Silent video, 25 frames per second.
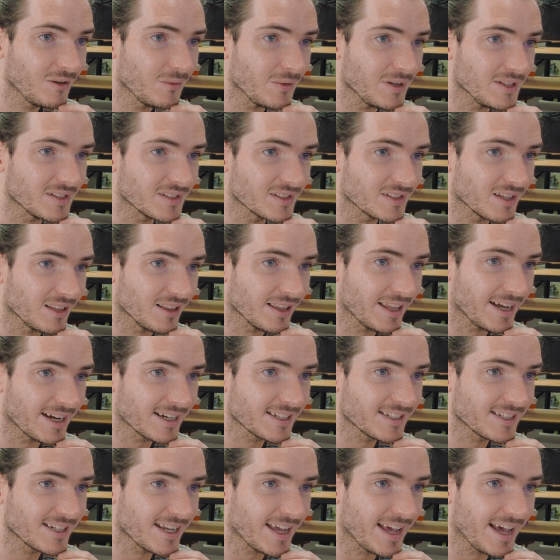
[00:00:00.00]
We
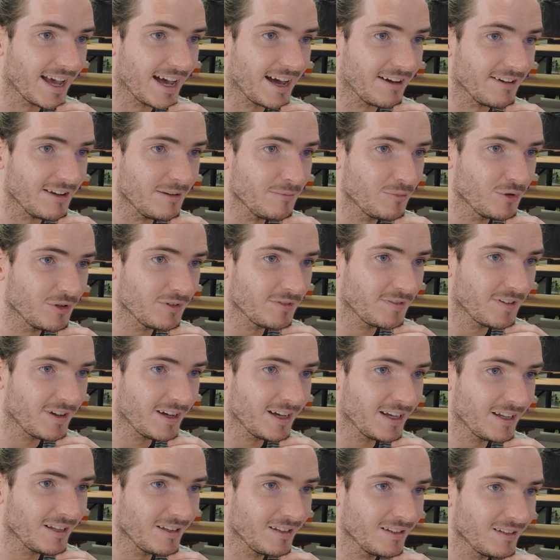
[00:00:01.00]
select our input
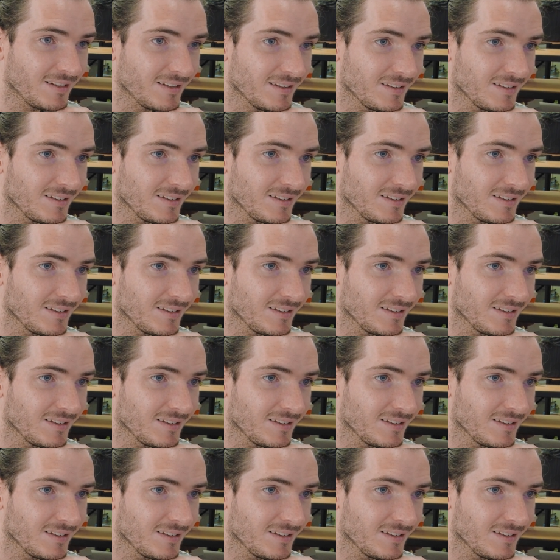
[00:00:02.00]
file